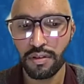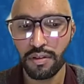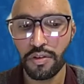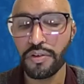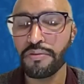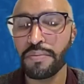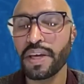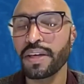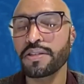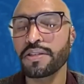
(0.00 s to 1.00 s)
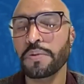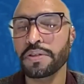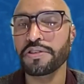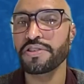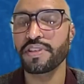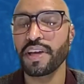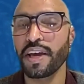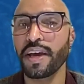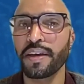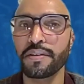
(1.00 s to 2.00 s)
you even begin to
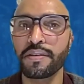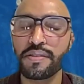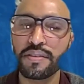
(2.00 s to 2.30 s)
understand